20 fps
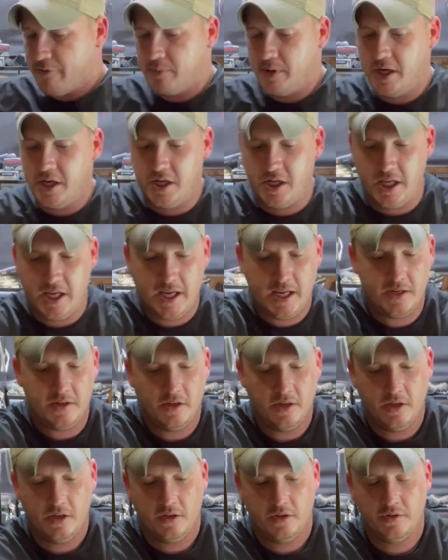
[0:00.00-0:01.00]
many you need.
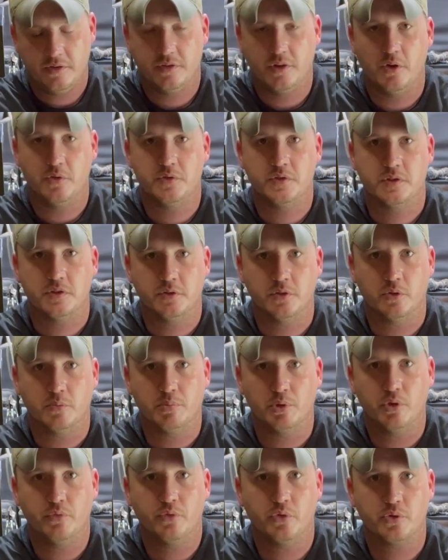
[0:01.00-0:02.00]
Those little
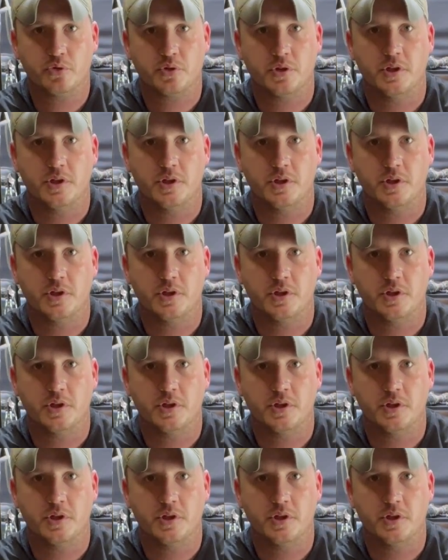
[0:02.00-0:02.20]
Blue Force Gear